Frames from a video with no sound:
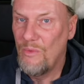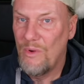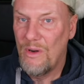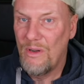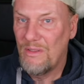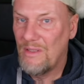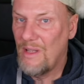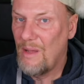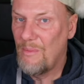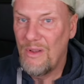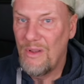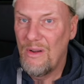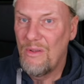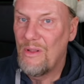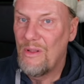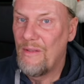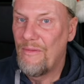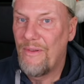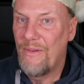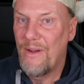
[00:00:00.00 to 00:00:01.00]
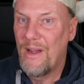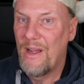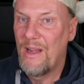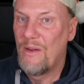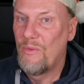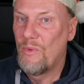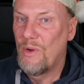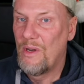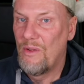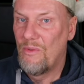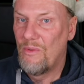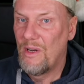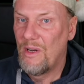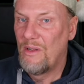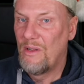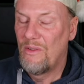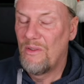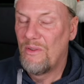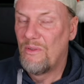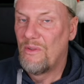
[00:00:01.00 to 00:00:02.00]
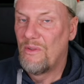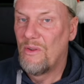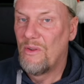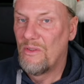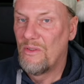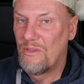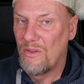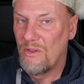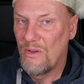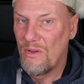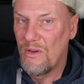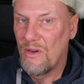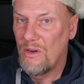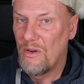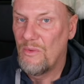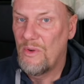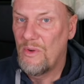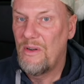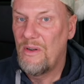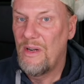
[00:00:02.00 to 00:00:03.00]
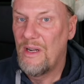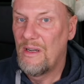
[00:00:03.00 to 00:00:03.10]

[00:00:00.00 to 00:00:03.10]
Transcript: works absolutely fine when you run it on stock hardware,